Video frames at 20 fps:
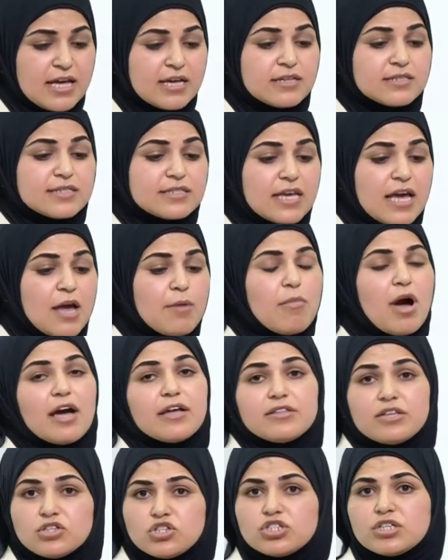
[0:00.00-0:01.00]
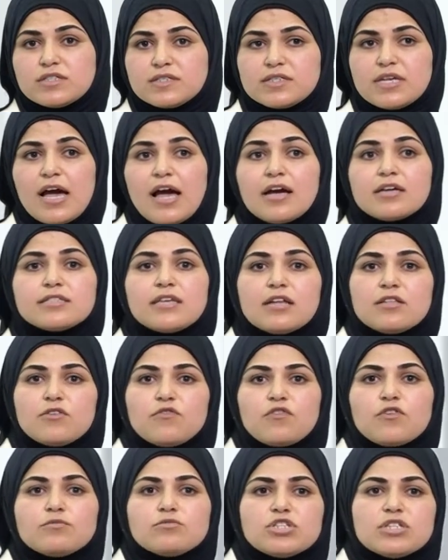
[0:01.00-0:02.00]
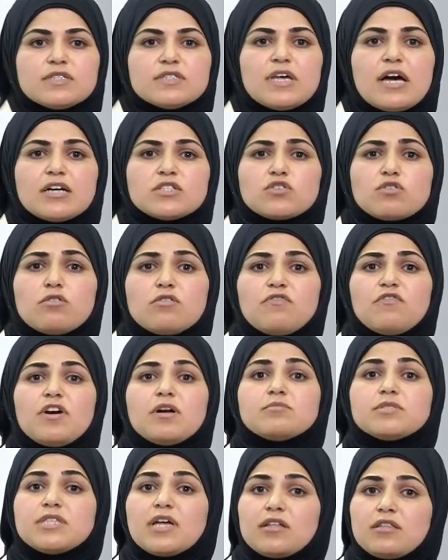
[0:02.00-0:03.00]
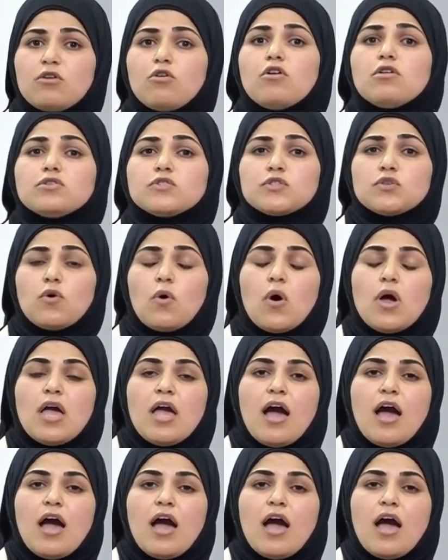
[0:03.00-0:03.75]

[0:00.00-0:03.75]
Same, I did GSAX, and from GSAX confirms that also